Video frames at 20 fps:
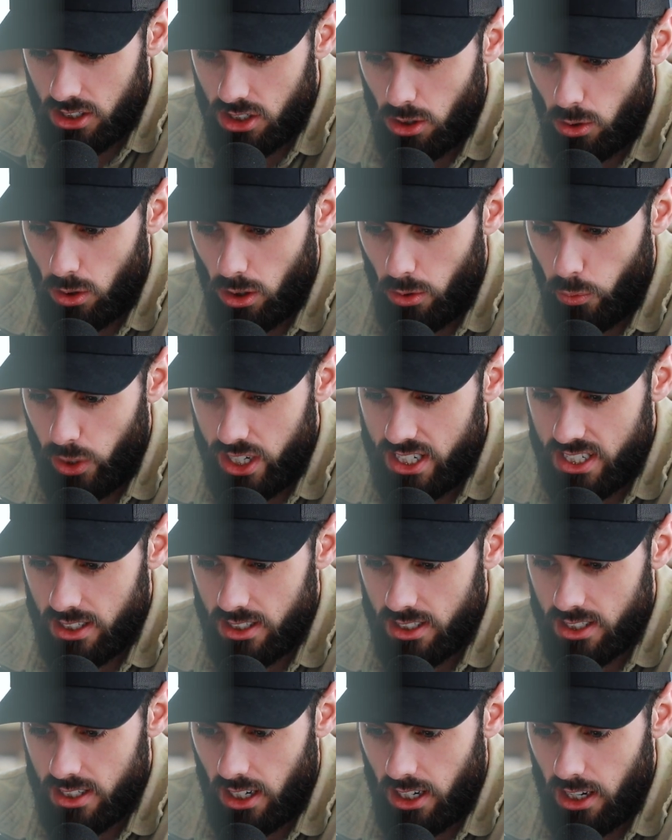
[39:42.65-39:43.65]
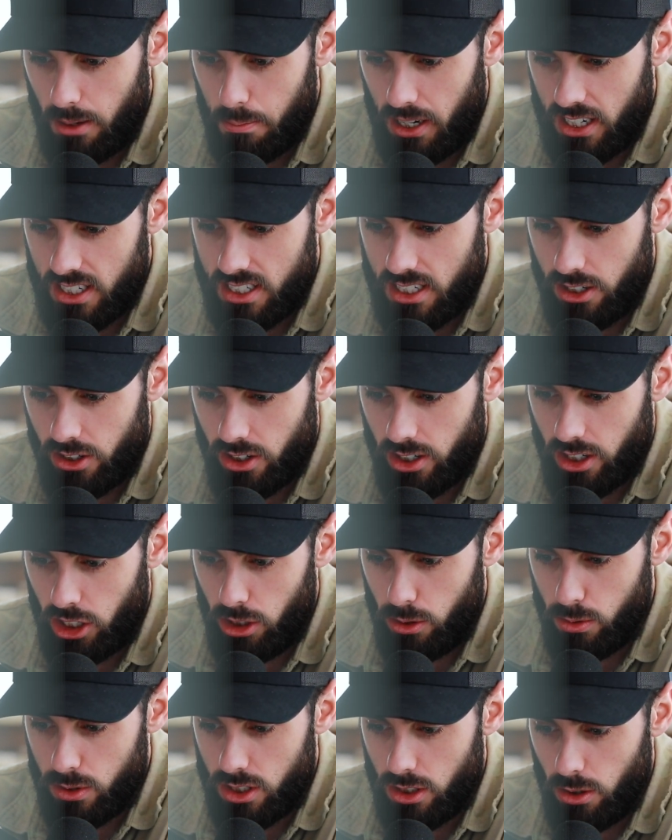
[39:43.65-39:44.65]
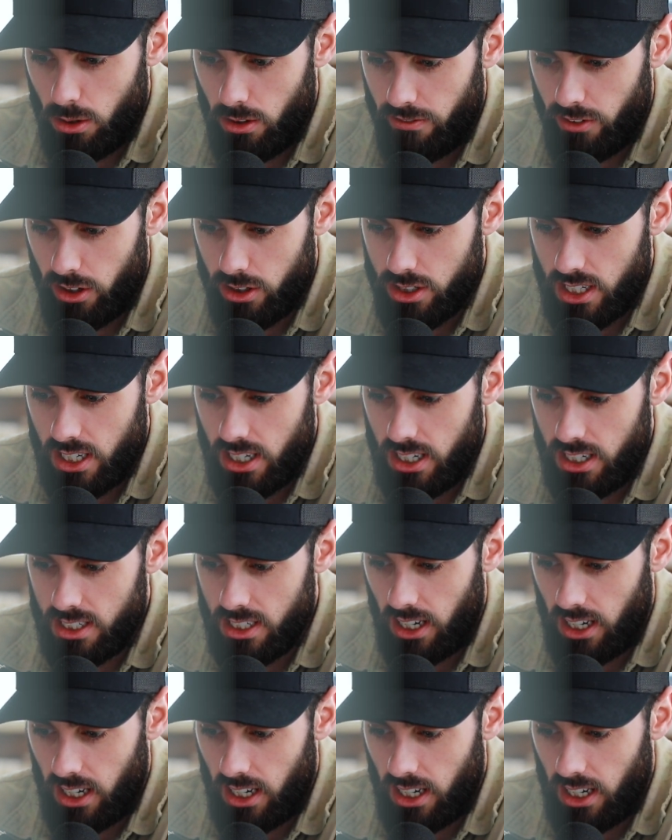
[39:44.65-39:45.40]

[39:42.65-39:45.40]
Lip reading: So, a recent study by Syracuse University